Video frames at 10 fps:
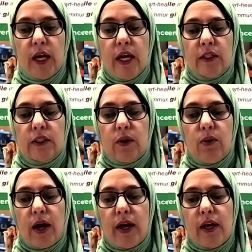Mm-hmm.
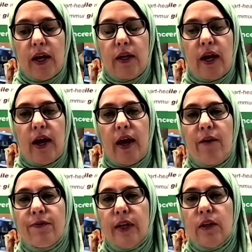So I
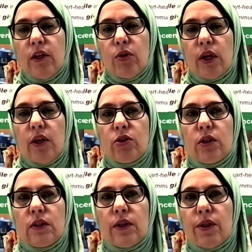have 10
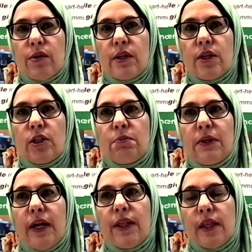locations in 3 years,
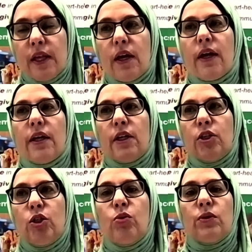but I think I
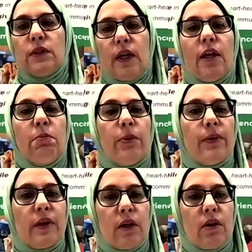can do 10
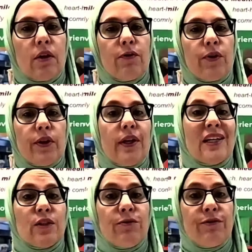per year for the
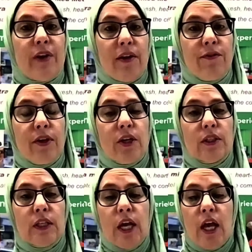next 5
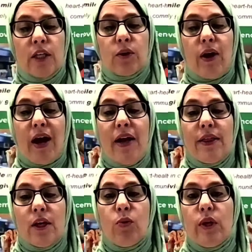years. So I
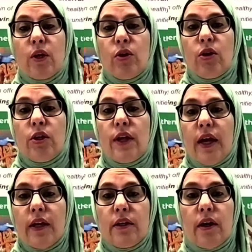think we
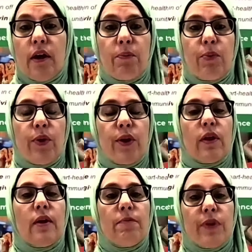could end up
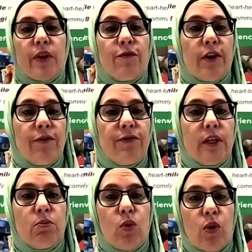with
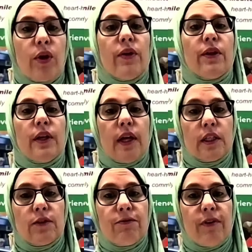50 more in the
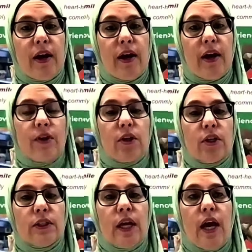next 5
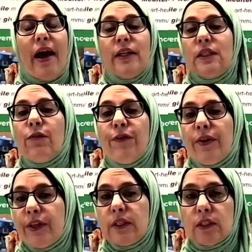years. I still
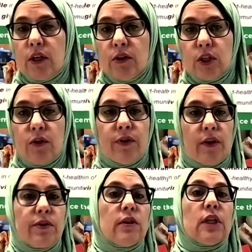feel this is
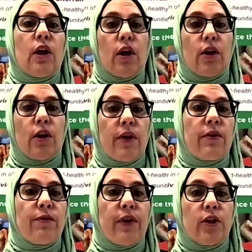conservative. There's a lot of
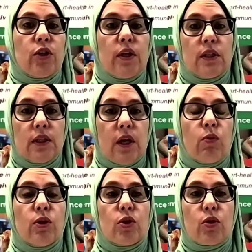other franchises
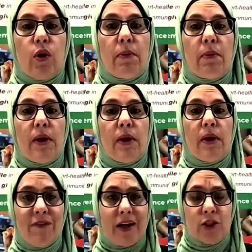that would grow
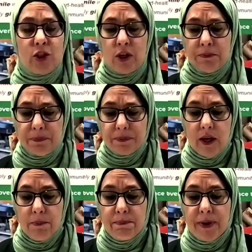maybe faster,
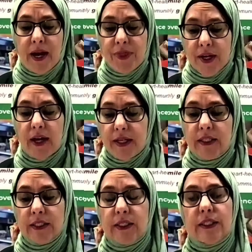sure, but I think I
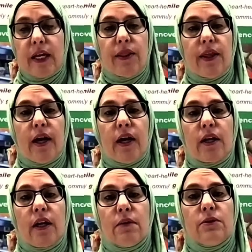can sustain
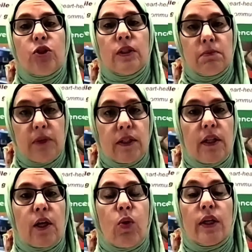that and just
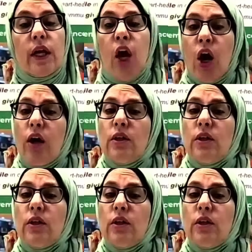maintain the quality.